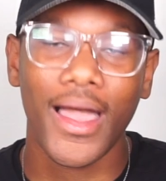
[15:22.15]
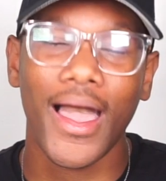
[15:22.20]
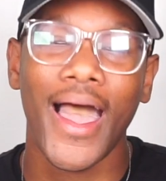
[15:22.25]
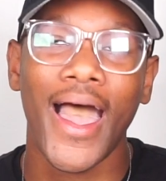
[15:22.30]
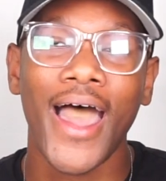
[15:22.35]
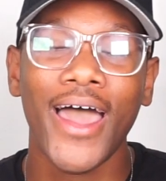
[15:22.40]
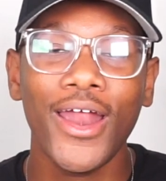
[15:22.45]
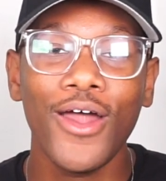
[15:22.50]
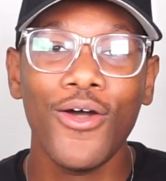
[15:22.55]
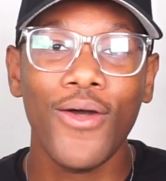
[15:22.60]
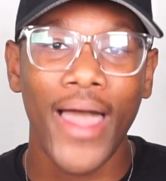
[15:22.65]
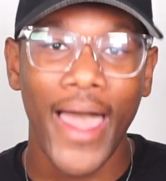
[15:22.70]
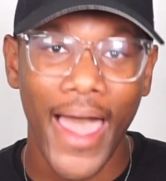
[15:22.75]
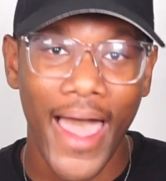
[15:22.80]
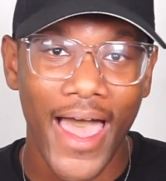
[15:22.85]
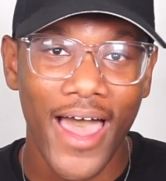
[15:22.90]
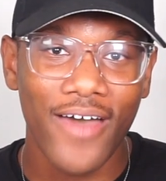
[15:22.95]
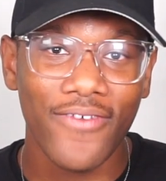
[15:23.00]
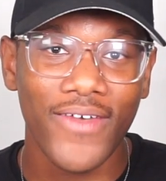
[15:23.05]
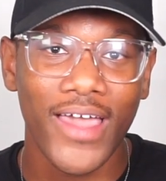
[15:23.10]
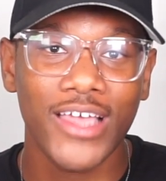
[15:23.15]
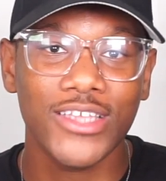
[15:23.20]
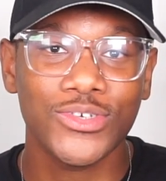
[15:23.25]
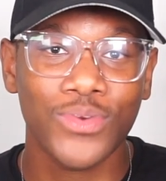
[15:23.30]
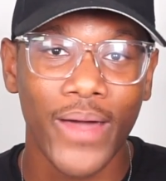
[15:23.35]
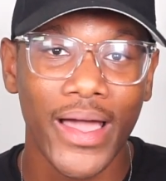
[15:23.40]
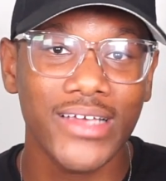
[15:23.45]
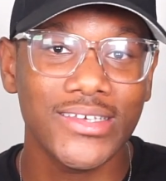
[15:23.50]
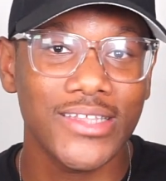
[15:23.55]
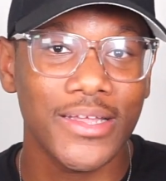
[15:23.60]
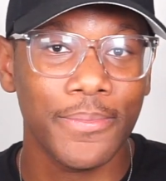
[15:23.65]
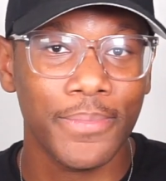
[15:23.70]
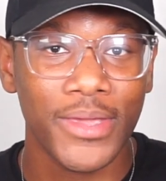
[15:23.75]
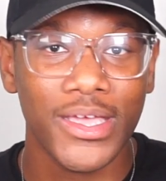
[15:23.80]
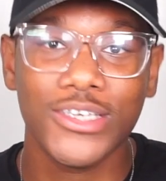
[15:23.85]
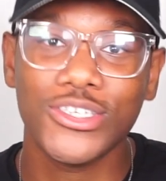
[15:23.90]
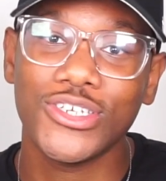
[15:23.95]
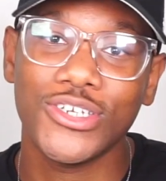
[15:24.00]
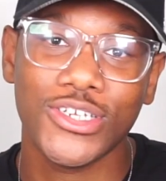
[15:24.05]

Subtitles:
I don't have a twice impeached,